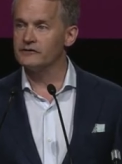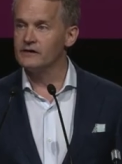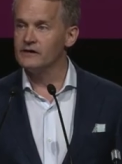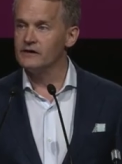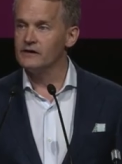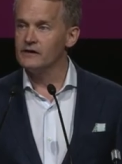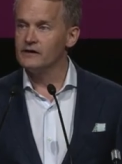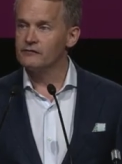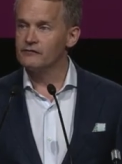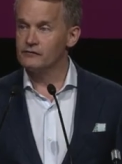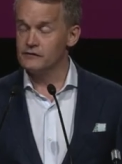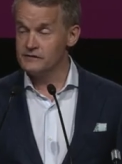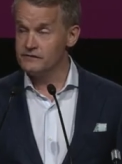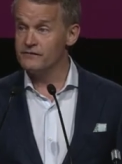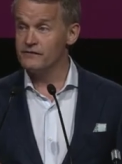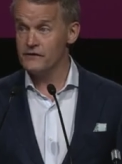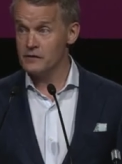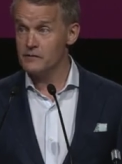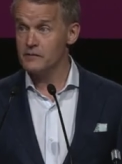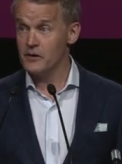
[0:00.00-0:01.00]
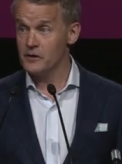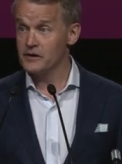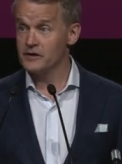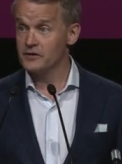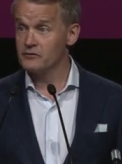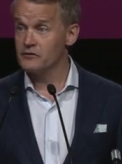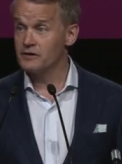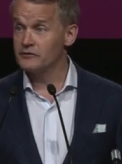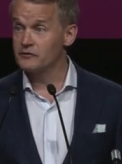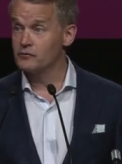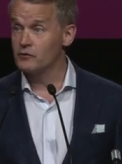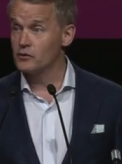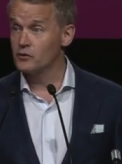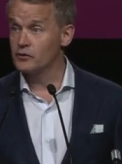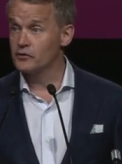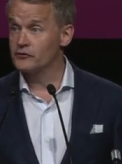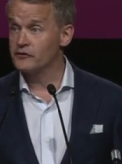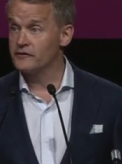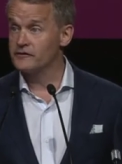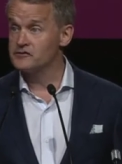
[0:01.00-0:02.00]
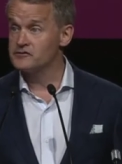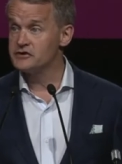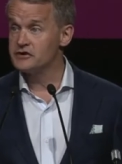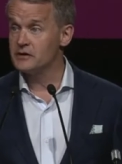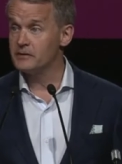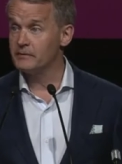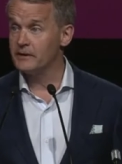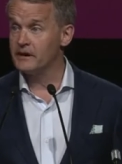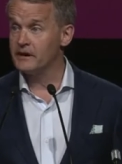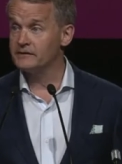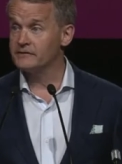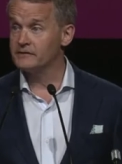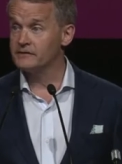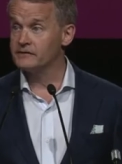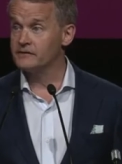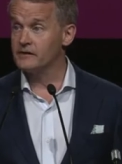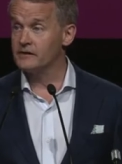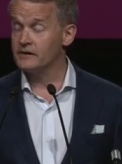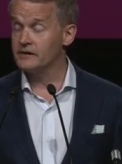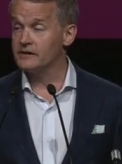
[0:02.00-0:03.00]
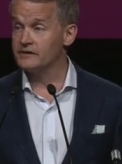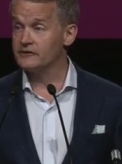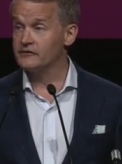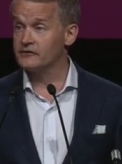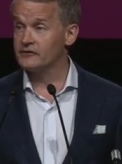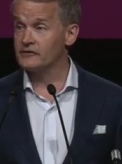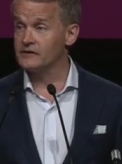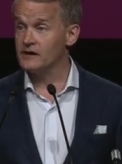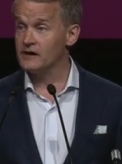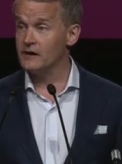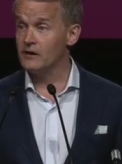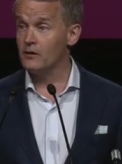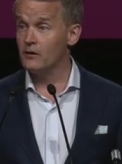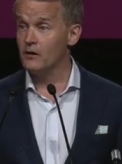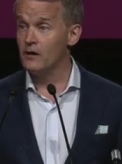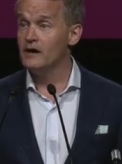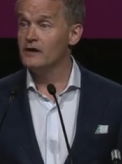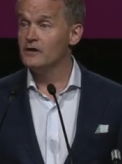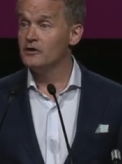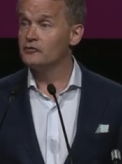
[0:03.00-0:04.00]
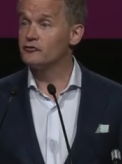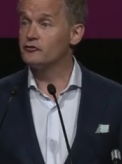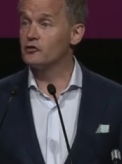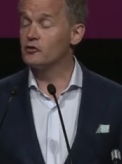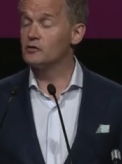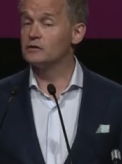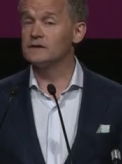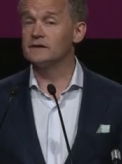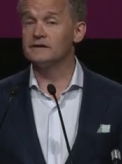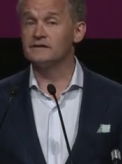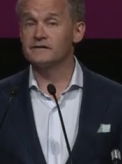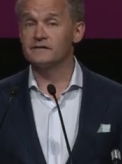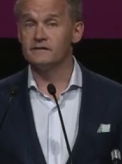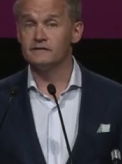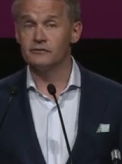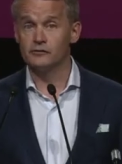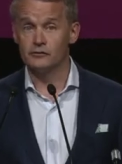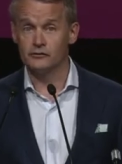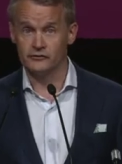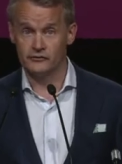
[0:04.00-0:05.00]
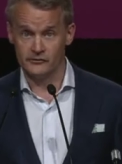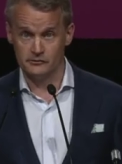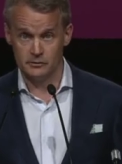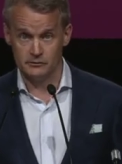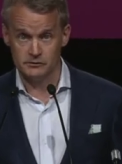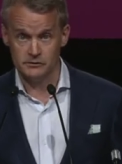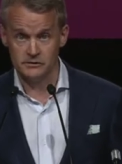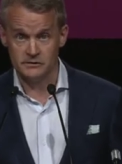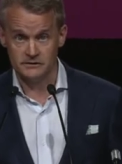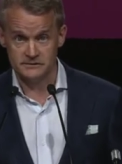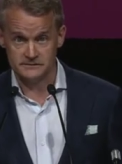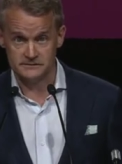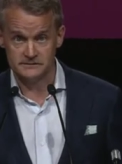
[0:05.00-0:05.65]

for workers at the GM plant in Silao. So let us give her some applause.